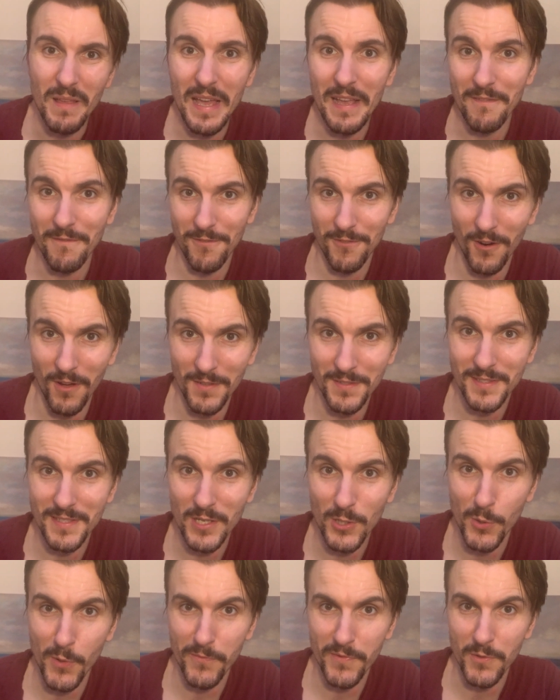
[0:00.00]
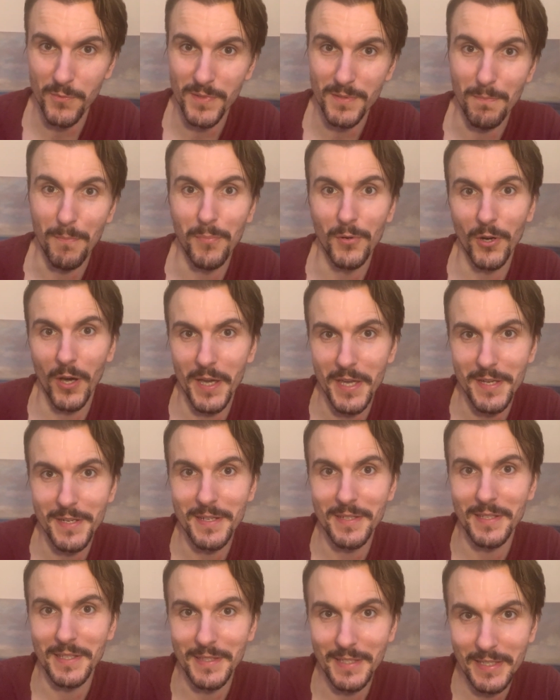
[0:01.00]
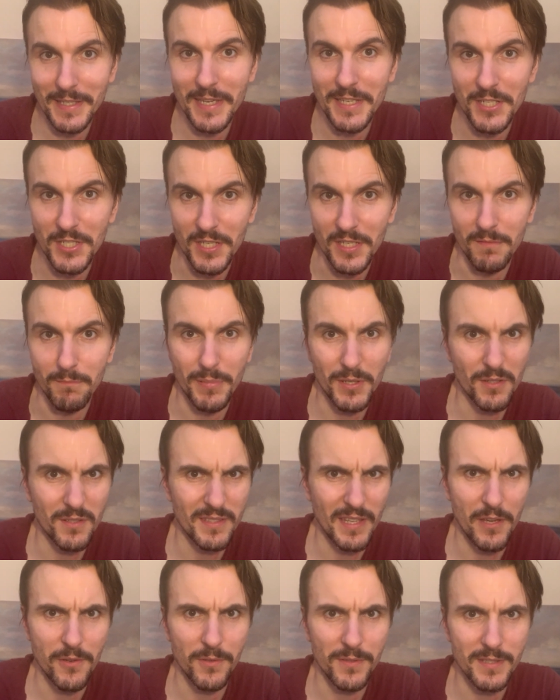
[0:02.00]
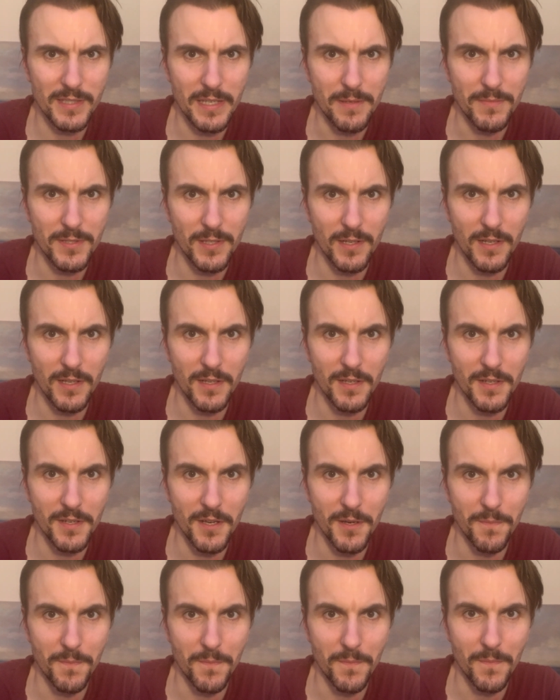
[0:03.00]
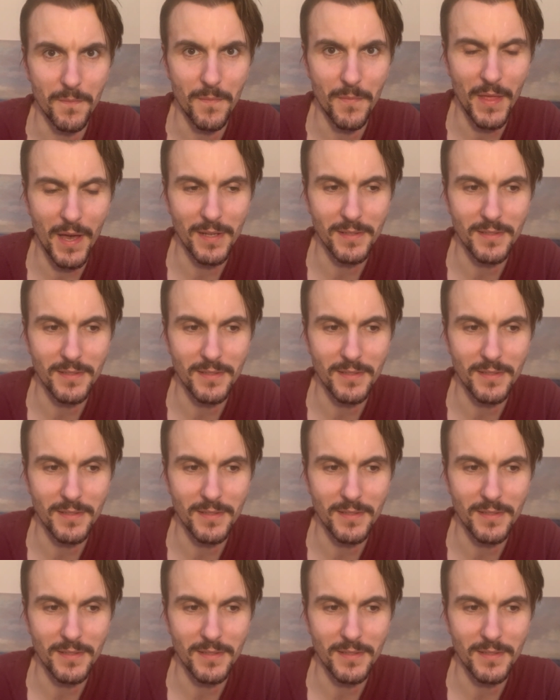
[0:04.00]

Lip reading: In France, the equivalent was Brian is in the kitchen, because they all seem to learn